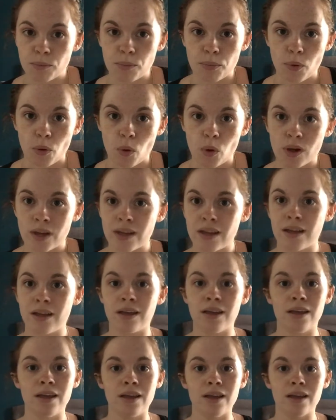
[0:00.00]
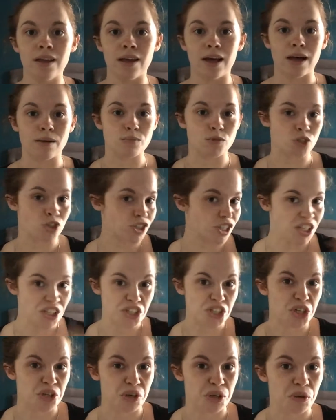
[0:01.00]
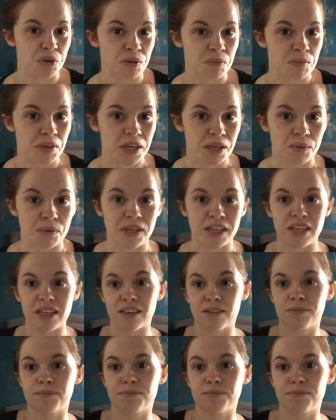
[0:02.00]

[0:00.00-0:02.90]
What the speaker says: but I'm just going to show you them anyway.